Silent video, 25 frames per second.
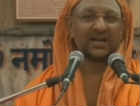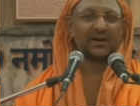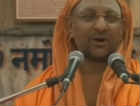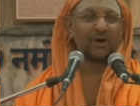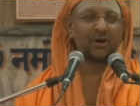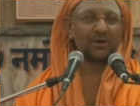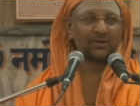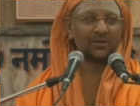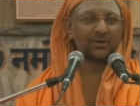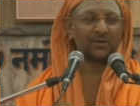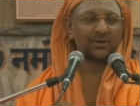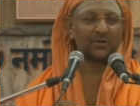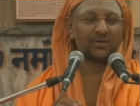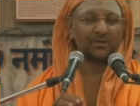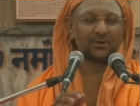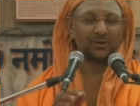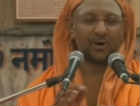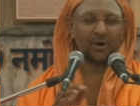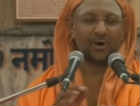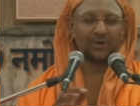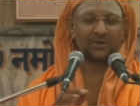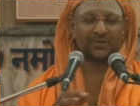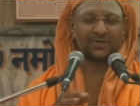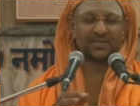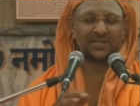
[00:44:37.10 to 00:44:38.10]
Con the
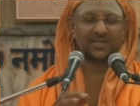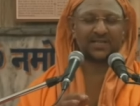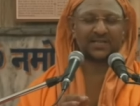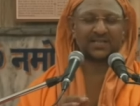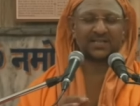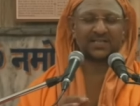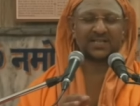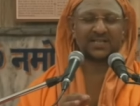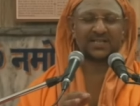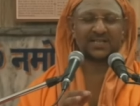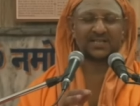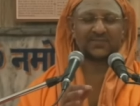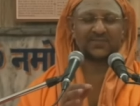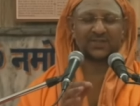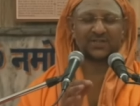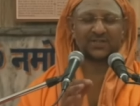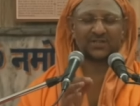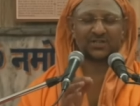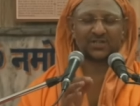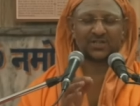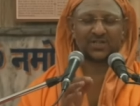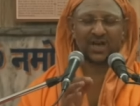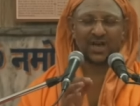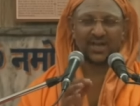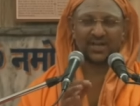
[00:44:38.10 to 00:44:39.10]
consciousness which
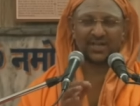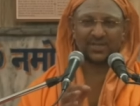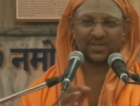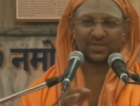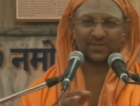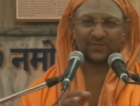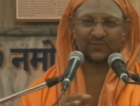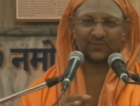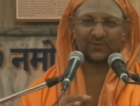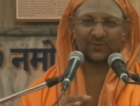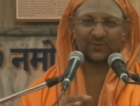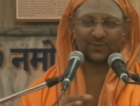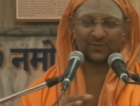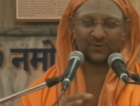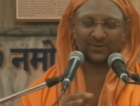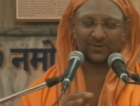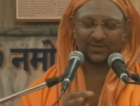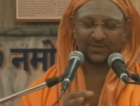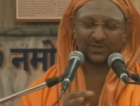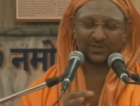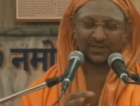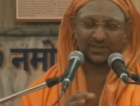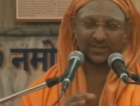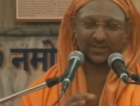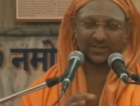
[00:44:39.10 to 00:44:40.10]
shines
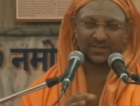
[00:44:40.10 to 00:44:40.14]
forth